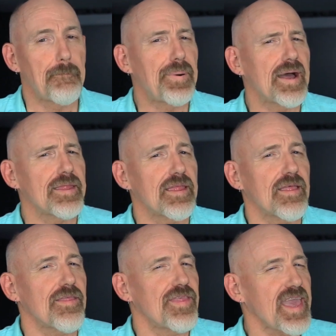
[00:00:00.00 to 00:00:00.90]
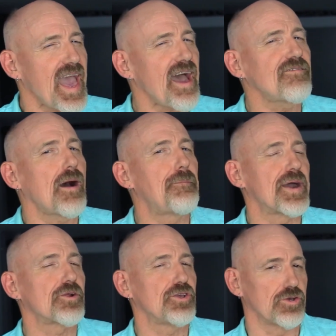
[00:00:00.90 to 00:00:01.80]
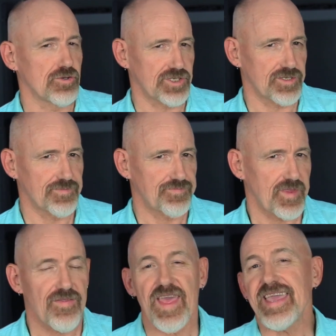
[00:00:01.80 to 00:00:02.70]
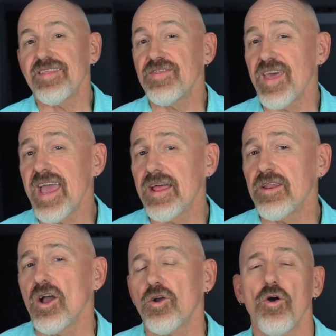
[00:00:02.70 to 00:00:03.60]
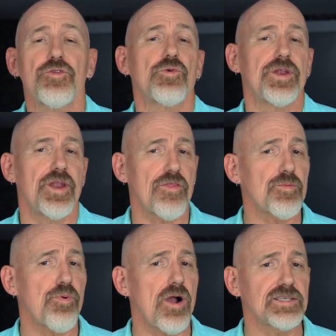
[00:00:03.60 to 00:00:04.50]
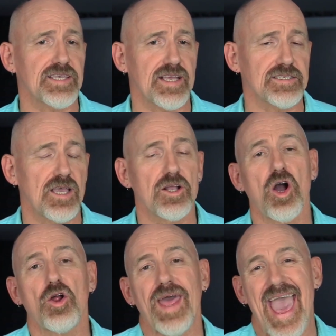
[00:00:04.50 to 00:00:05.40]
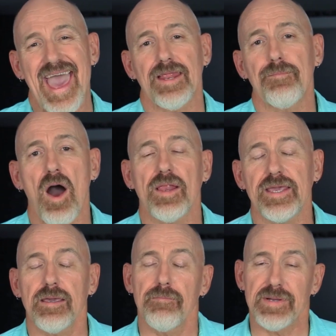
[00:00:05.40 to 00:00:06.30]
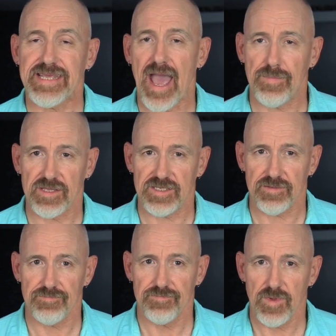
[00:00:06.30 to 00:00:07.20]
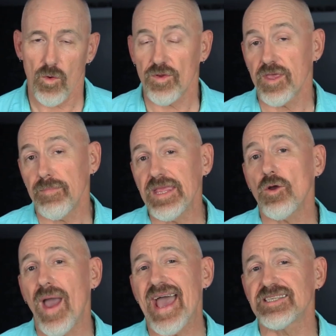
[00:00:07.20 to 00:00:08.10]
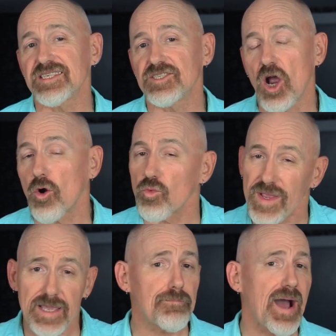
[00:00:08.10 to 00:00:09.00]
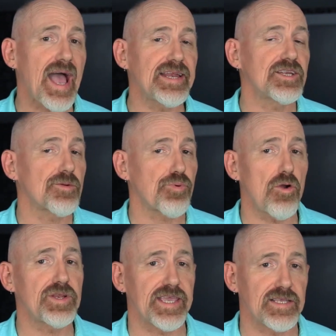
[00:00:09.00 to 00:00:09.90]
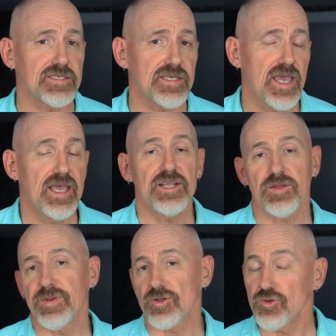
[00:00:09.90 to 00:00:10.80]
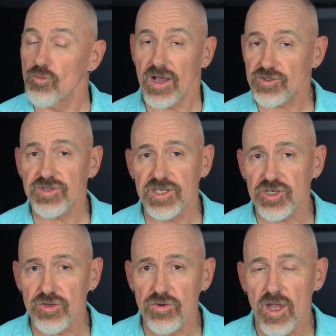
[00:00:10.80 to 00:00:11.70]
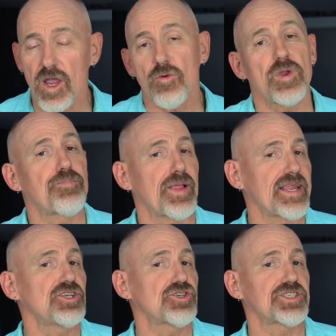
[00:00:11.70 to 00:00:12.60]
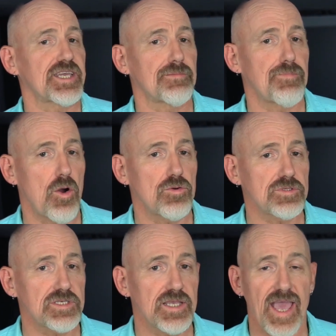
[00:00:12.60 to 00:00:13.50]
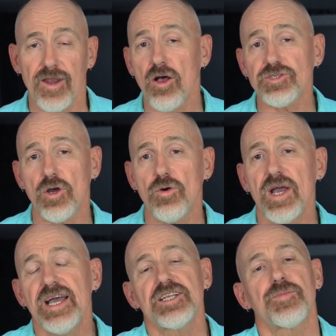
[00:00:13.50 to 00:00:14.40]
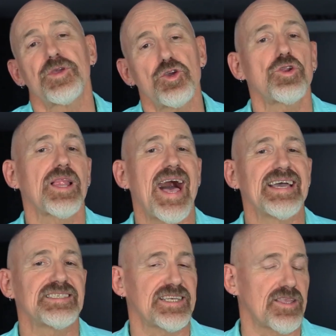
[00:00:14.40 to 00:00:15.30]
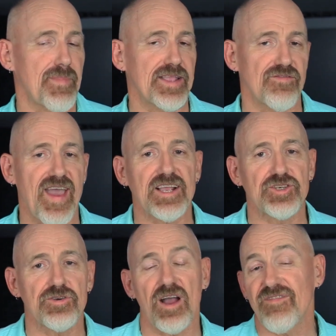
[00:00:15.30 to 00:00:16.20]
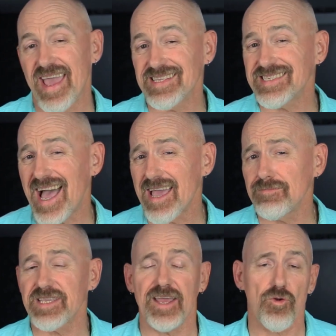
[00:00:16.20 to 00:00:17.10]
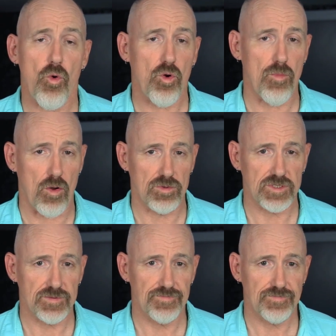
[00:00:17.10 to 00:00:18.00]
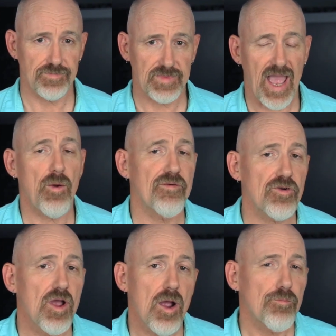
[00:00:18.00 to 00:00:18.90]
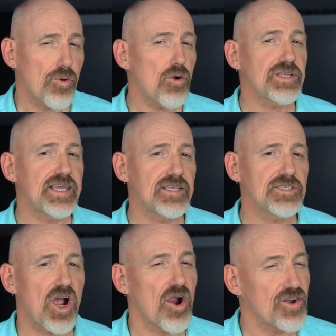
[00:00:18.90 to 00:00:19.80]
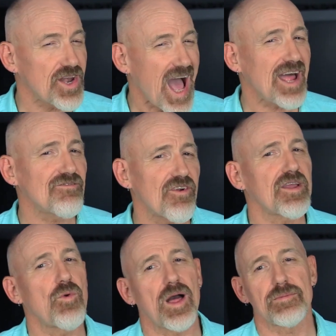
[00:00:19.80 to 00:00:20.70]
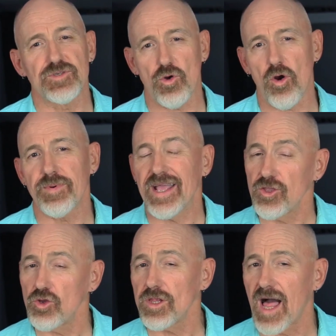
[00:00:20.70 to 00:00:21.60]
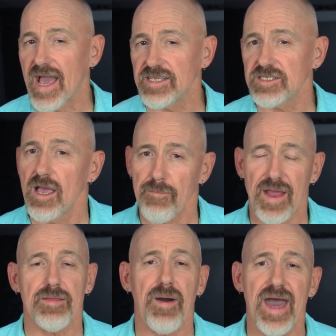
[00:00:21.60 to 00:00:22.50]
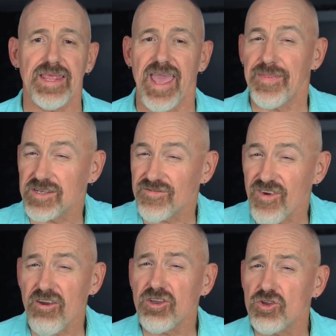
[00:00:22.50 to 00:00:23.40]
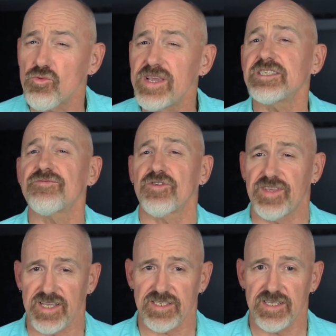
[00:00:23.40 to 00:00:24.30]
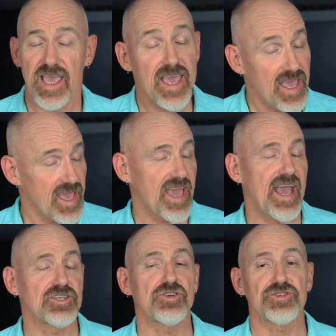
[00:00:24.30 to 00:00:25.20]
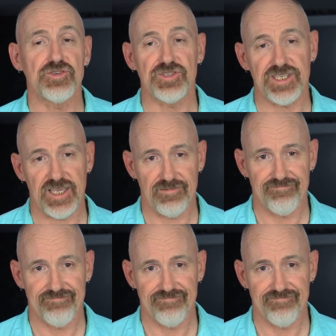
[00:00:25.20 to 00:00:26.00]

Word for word: But they have a better use. They can then go through another process called anabolic metabolism, where the amino acids are recombined into proteins to build new muscle tissue, replenish your skin and bones, and also to be utilized in the manufacture of enzymes and hormones. However, proteins are not very well absorbed and utilized by the body, and there's a very good reason for this, as you'll soon see.